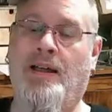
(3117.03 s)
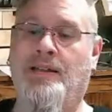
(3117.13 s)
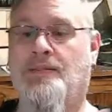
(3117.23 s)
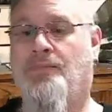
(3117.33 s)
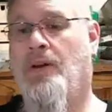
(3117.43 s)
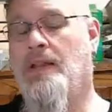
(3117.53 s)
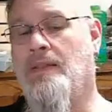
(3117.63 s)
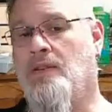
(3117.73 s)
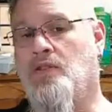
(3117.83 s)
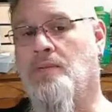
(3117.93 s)
It's funny
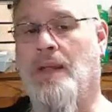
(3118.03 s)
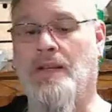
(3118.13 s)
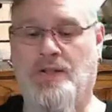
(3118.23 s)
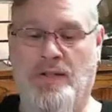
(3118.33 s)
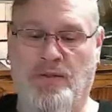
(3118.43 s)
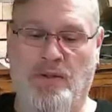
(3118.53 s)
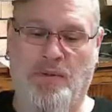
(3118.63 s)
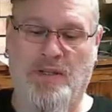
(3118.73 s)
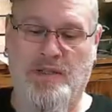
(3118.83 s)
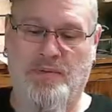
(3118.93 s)
that you should mention it though,
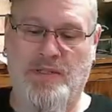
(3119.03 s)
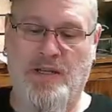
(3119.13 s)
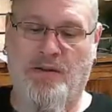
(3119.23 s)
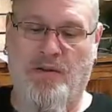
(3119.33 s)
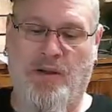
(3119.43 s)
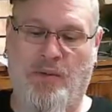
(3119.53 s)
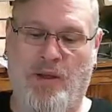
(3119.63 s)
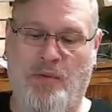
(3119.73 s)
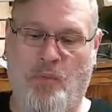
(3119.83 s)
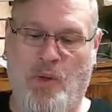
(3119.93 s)
because I was tinkering
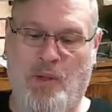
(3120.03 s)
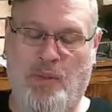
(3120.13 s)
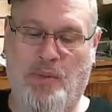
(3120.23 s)
around with